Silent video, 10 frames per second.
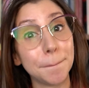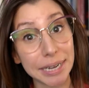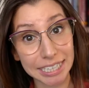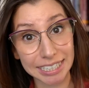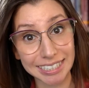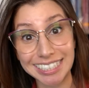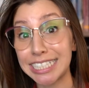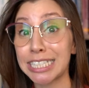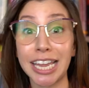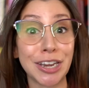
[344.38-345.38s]
but
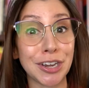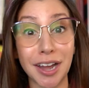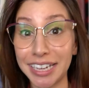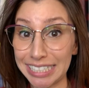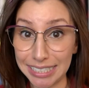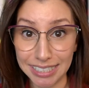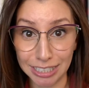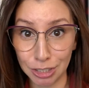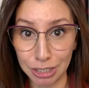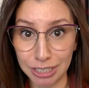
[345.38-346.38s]
it's not
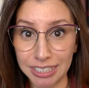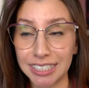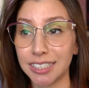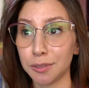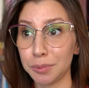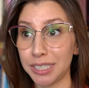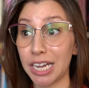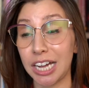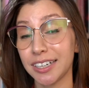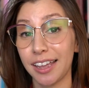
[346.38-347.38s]
easier to be
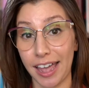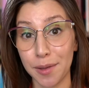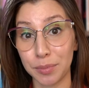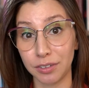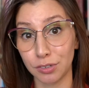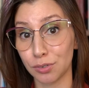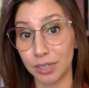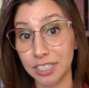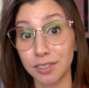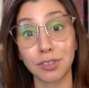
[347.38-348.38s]
unhappy for the
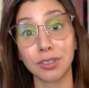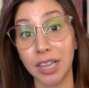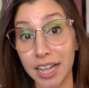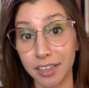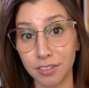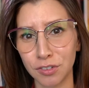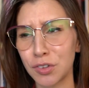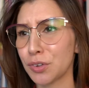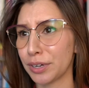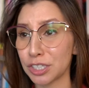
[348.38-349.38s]
rest of your life or
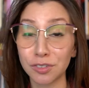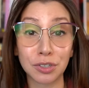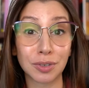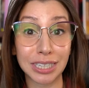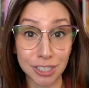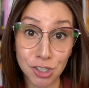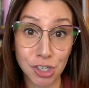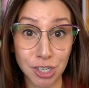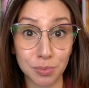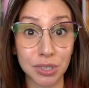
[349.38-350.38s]
the rest of your
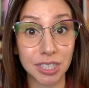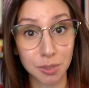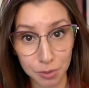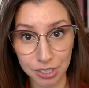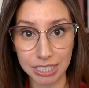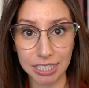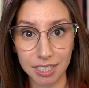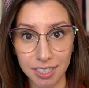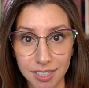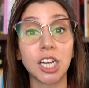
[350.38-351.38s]
relationship with this person.
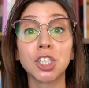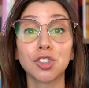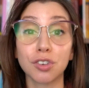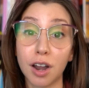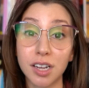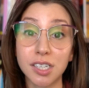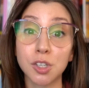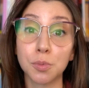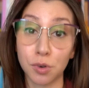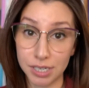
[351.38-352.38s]
A strong
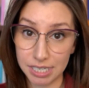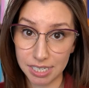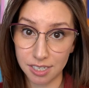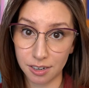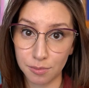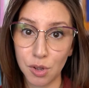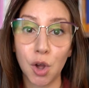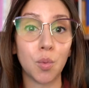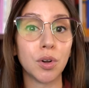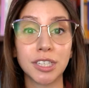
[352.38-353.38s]
support system
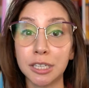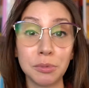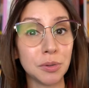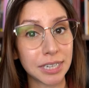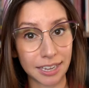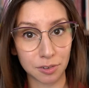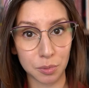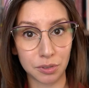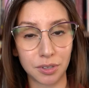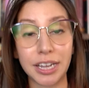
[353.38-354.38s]
will keep you
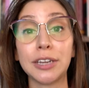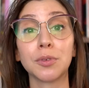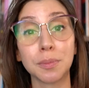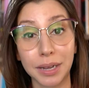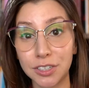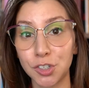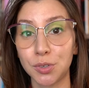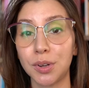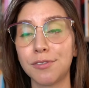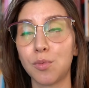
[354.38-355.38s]
accountable and remind
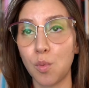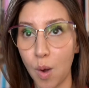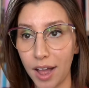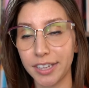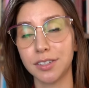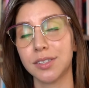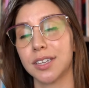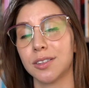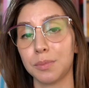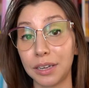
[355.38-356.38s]
you of why you
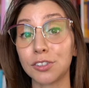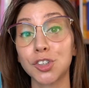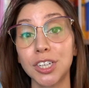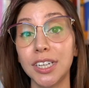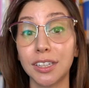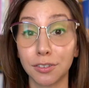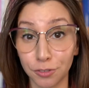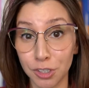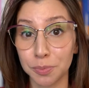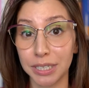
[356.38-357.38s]
set the boundary in the
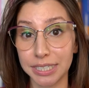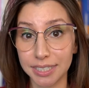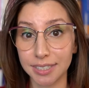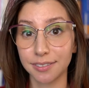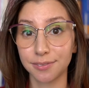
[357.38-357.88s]
first place.